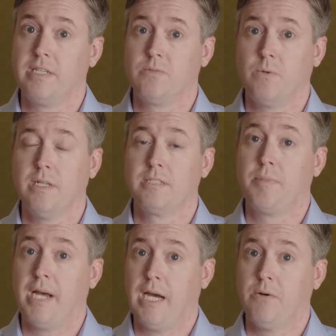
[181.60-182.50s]
as well as
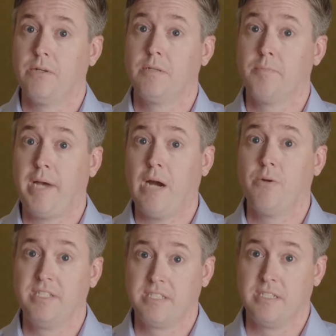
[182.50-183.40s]
power to power
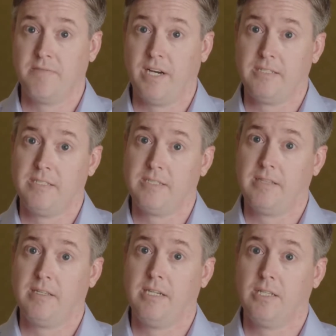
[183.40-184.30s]
these end devices
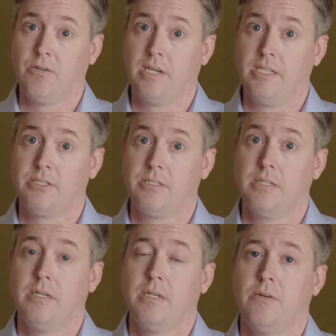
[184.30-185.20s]
at the end location.
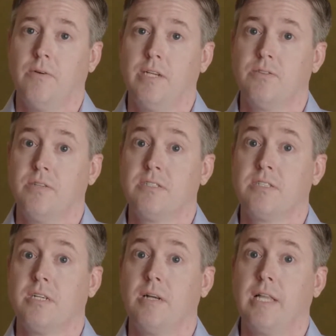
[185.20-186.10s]
Right, so this is
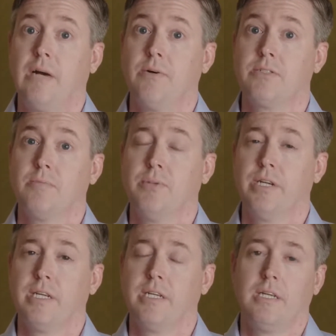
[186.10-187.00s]
going to allow us to
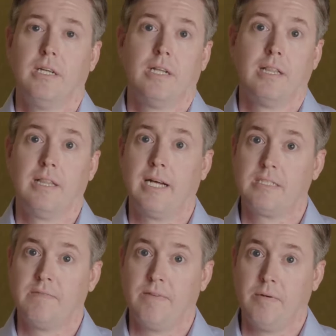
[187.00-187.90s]
bring in
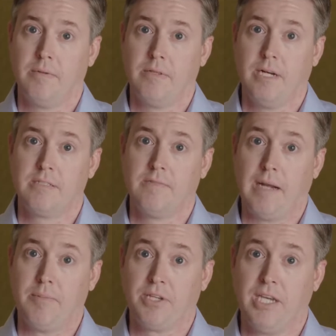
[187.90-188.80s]
lots of
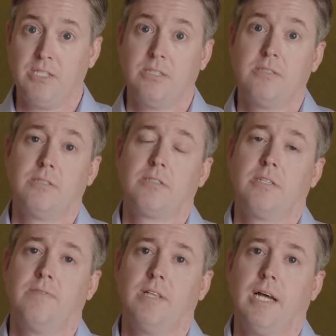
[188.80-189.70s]
applications. It's
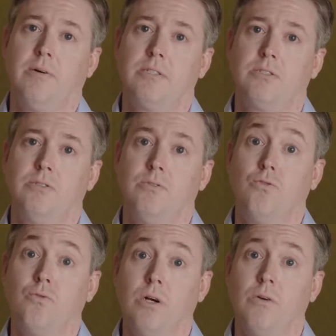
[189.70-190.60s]
going to allow us to
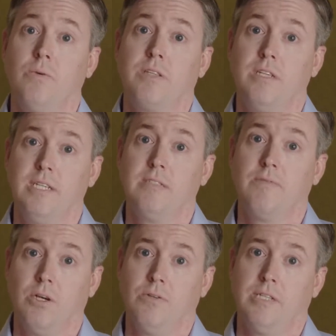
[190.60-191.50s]
grow with the needs of
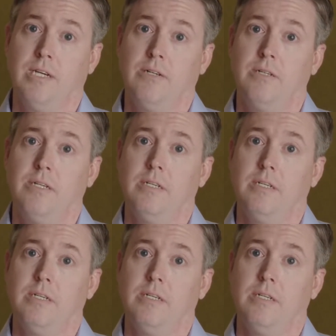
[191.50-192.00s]
the hotel.